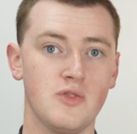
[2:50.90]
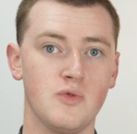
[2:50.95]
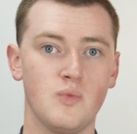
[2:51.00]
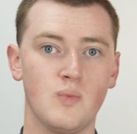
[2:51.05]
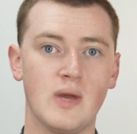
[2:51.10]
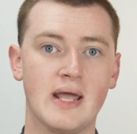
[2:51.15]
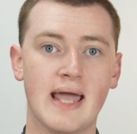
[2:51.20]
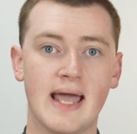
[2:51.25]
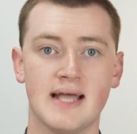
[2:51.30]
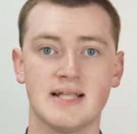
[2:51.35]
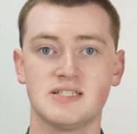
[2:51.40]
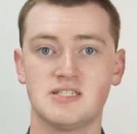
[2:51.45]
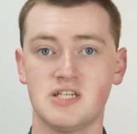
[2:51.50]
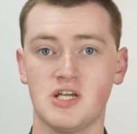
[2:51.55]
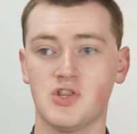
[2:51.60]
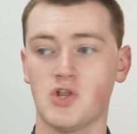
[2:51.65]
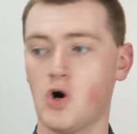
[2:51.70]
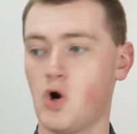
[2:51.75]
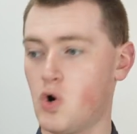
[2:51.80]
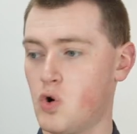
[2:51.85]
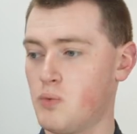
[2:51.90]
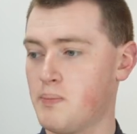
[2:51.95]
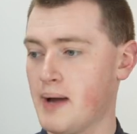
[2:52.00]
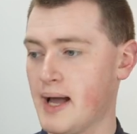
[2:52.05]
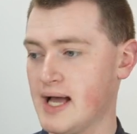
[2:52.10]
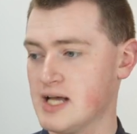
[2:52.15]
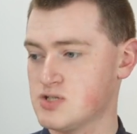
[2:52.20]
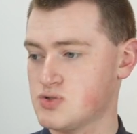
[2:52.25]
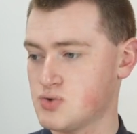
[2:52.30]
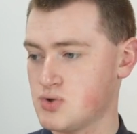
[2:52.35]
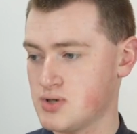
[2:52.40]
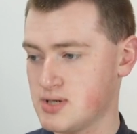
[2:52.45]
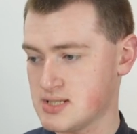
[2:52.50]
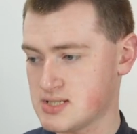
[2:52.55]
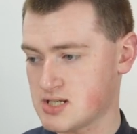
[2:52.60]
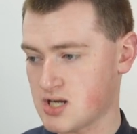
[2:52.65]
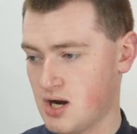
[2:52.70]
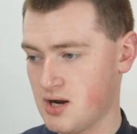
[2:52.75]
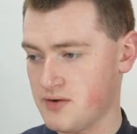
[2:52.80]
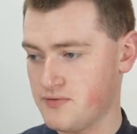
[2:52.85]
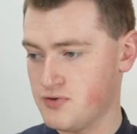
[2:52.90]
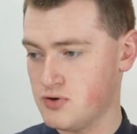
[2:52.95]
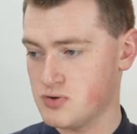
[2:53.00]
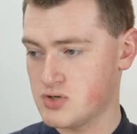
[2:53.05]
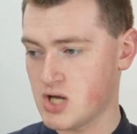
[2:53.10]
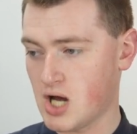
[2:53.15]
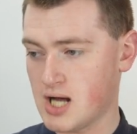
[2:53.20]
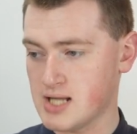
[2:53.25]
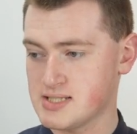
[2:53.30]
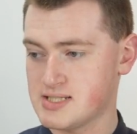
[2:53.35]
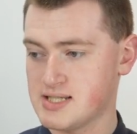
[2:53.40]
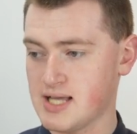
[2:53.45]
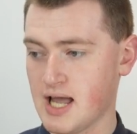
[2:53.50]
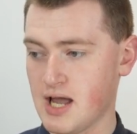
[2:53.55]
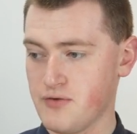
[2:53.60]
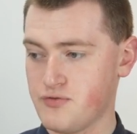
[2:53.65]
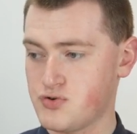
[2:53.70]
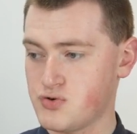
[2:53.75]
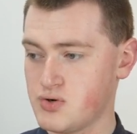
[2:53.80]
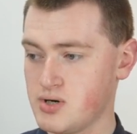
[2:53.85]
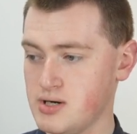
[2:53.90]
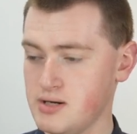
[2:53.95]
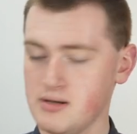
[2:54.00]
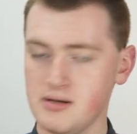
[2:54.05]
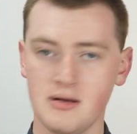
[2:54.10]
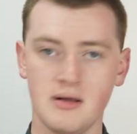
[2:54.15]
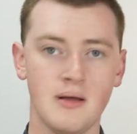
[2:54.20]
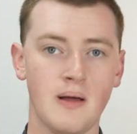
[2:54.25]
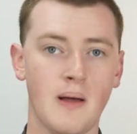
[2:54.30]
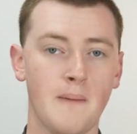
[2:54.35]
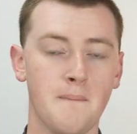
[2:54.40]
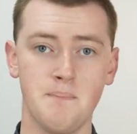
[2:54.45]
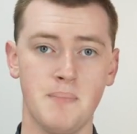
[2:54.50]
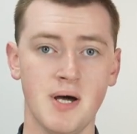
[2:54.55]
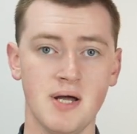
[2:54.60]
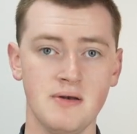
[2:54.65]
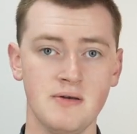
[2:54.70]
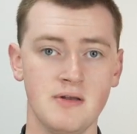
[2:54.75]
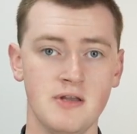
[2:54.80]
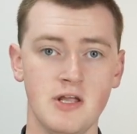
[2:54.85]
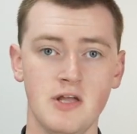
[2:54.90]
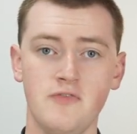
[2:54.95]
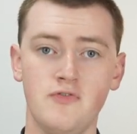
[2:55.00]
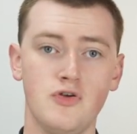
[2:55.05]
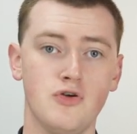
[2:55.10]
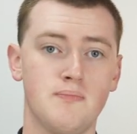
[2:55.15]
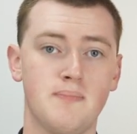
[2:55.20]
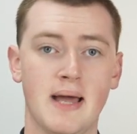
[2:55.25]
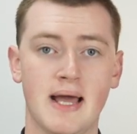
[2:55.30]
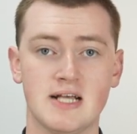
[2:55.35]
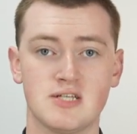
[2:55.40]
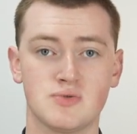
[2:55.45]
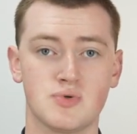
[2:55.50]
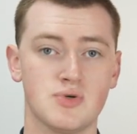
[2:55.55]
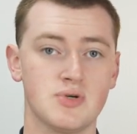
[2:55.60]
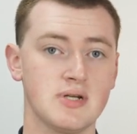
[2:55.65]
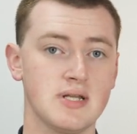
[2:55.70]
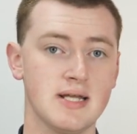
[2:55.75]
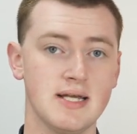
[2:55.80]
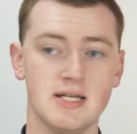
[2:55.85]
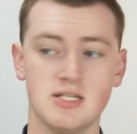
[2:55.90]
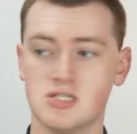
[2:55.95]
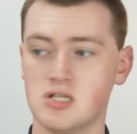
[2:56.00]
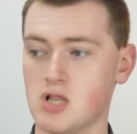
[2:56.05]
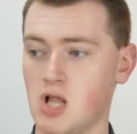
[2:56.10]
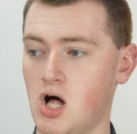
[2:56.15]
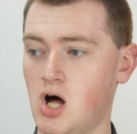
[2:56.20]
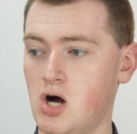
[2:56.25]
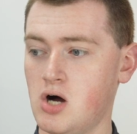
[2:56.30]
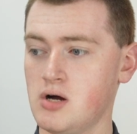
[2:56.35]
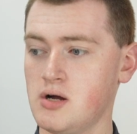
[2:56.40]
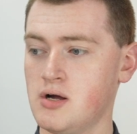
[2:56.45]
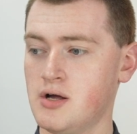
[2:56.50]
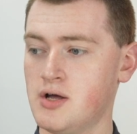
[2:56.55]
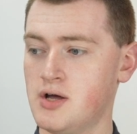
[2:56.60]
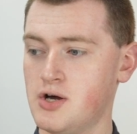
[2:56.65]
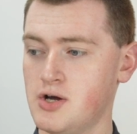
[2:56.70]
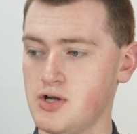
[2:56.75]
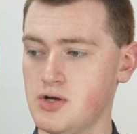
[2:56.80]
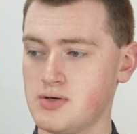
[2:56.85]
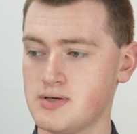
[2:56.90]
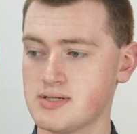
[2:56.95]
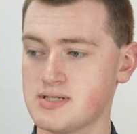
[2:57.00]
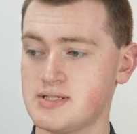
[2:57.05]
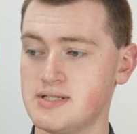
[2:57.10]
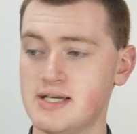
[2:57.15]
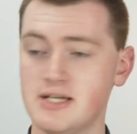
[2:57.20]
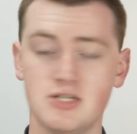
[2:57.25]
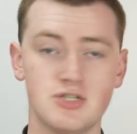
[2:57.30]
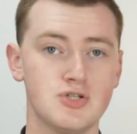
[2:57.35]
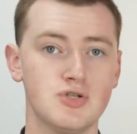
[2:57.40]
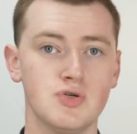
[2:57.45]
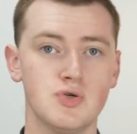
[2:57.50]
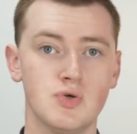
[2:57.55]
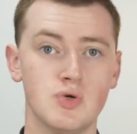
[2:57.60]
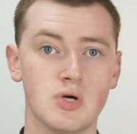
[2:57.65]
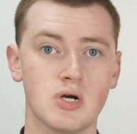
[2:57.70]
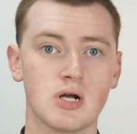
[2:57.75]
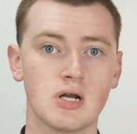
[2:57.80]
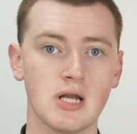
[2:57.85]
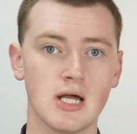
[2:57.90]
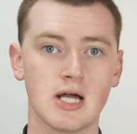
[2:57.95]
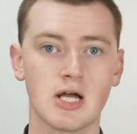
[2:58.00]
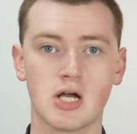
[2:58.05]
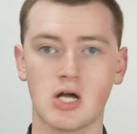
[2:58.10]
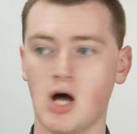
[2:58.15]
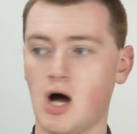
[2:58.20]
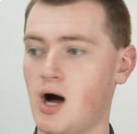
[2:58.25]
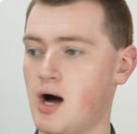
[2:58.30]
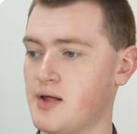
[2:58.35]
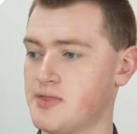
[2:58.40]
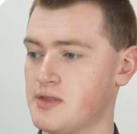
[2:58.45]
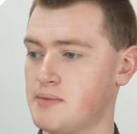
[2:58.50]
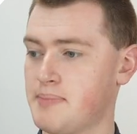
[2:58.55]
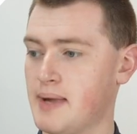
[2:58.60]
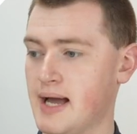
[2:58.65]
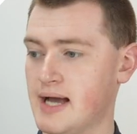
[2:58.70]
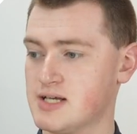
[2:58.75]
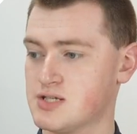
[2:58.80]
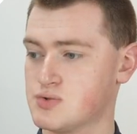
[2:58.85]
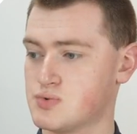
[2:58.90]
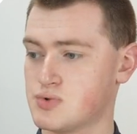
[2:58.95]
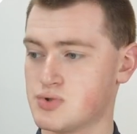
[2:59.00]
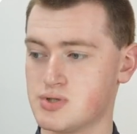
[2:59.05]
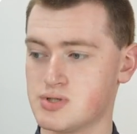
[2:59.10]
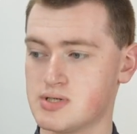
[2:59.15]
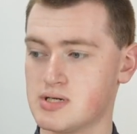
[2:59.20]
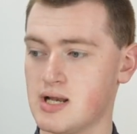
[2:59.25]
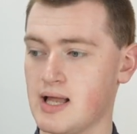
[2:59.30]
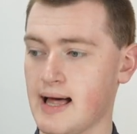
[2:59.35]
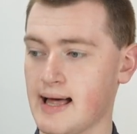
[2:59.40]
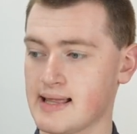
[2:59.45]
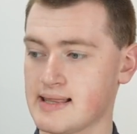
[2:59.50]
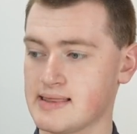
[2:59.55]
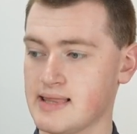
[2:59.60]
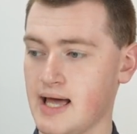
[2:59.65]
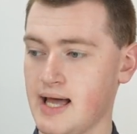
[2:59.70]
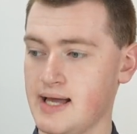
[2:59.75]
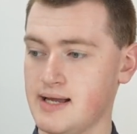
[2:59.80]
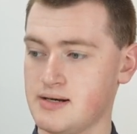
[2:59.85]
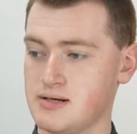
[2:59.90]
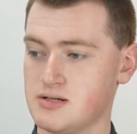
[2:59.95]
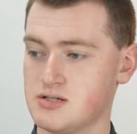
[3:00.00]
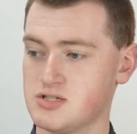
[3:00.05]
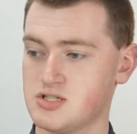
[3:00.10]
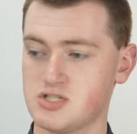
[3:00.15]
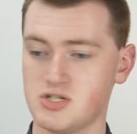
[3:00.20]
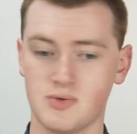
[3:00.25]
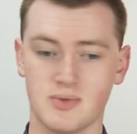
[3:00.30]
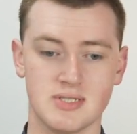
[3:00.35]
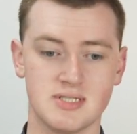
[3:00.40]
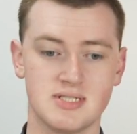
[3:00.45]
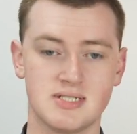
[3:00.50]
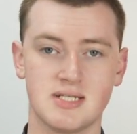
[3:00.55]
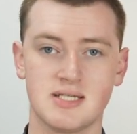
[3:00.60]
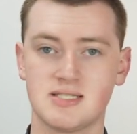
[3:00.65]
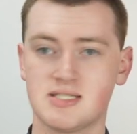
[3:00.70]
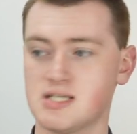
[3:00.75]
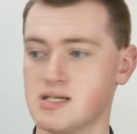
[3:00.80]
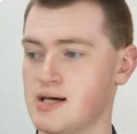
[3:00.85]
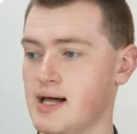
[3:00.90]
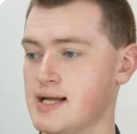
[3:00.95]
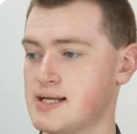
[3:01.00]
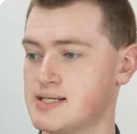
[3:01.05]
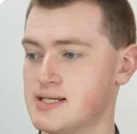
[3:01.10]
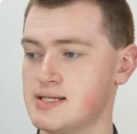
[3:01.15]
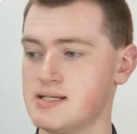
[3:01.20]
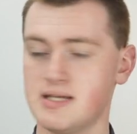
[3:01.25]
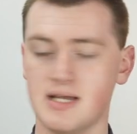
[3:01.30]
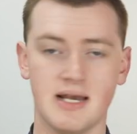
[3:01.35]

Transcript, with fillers: we can't see the whole password, it's got a few dots after it, but if your password is long, you just need to click on the password like that, so it's selected